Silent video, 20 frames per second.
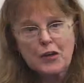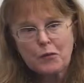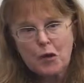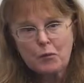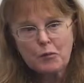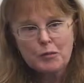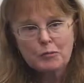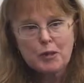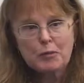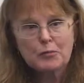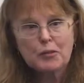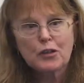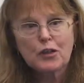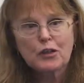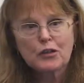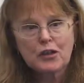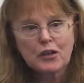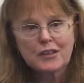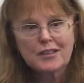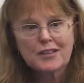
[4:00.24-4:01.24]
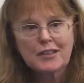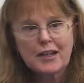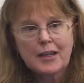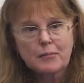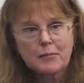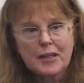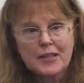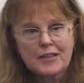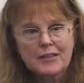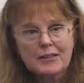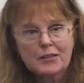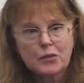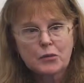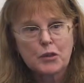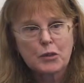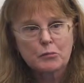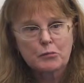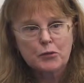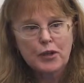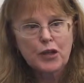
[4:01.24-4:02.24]
of homeless people alongside my
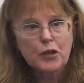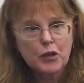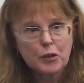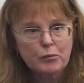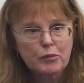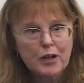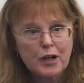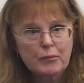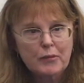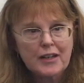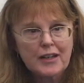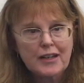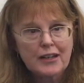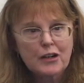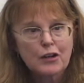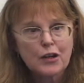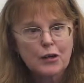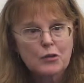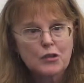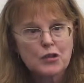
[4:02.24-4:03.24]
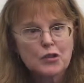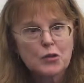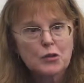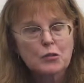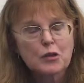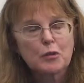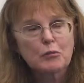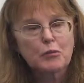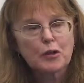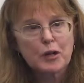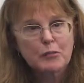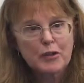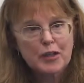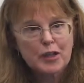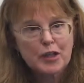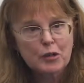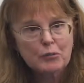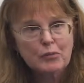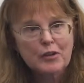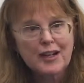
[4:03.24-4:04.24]
doing regular primary care. I was still doing a primary
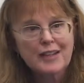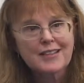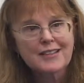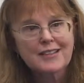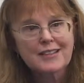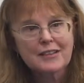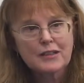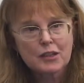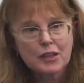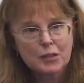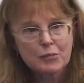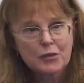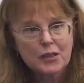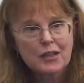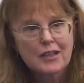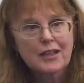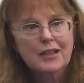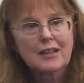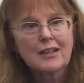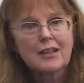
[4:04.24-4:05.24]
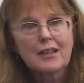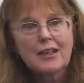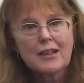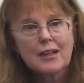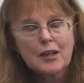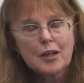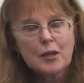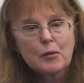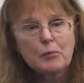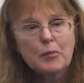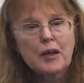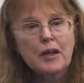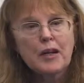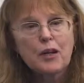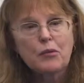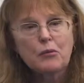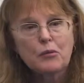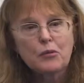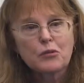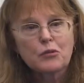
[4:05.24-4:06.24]
care practice in the community, but
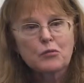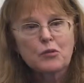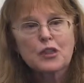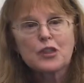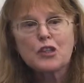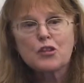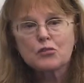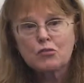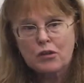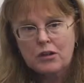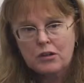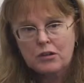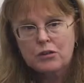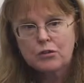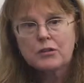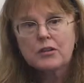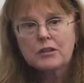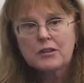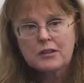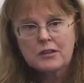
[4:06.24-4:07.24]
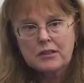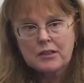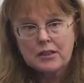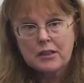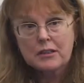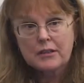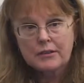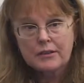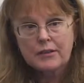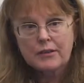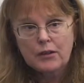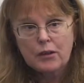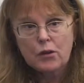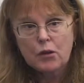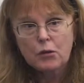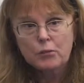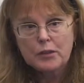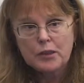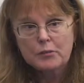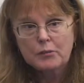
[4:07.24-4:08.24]
I was really drawn towards the
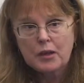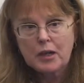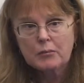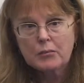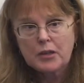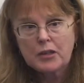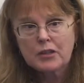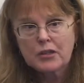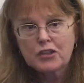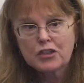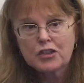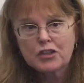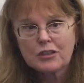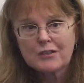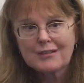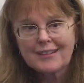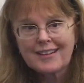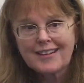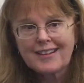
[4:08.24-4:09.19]
homeless population.